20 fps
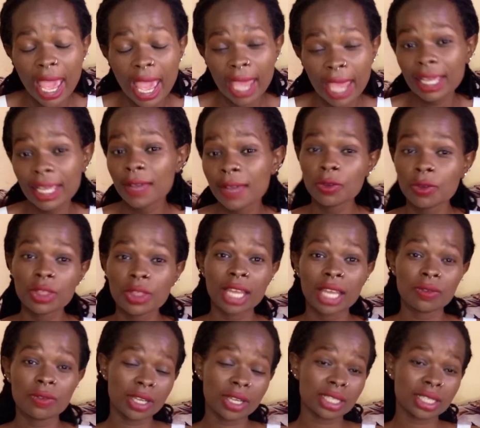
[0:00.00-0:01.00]
I gave you the
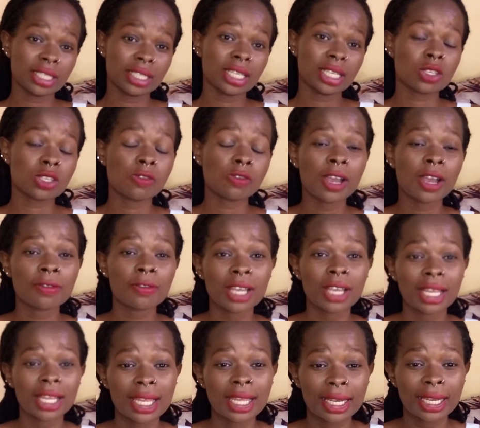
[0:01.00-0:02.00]
advantages of having a
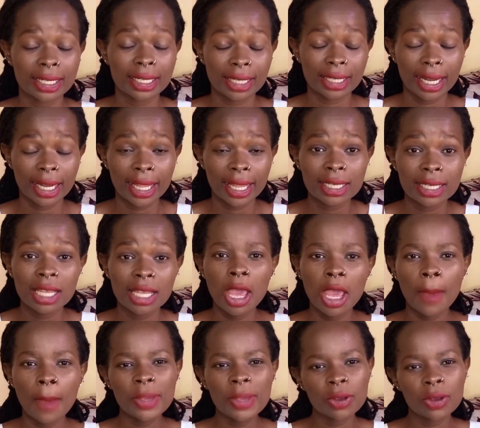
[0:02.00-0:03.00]
direct client,
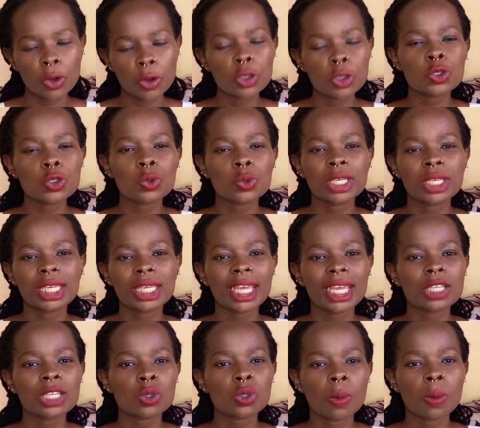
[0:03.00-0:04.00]
because you get
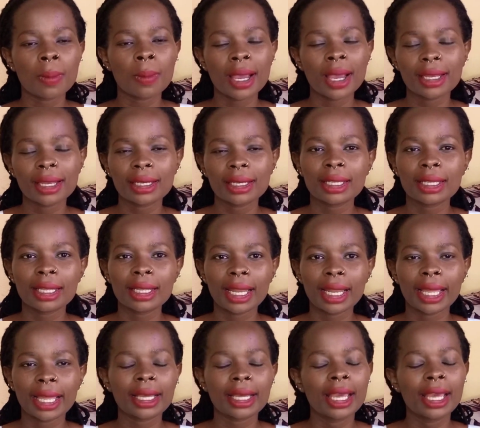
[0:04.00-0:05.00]
your money
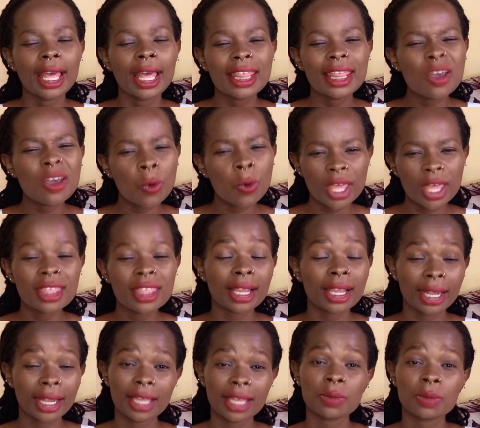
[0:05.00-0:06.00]
like the way the
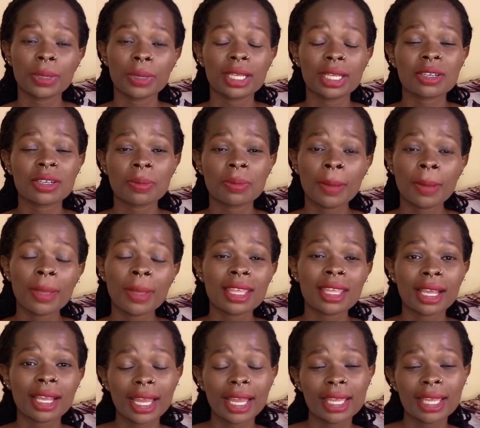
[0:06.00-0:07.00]
client paid. Remember, the
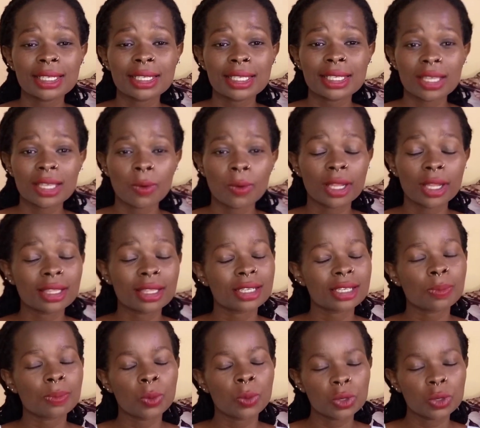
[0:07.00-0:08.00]
client is the one that
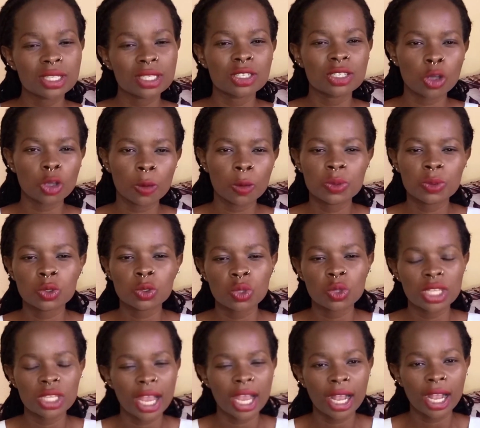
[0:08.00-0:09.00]
puts jobs to the
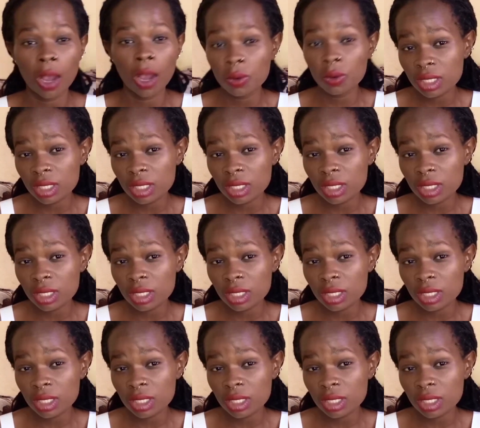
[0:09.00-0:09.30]
account,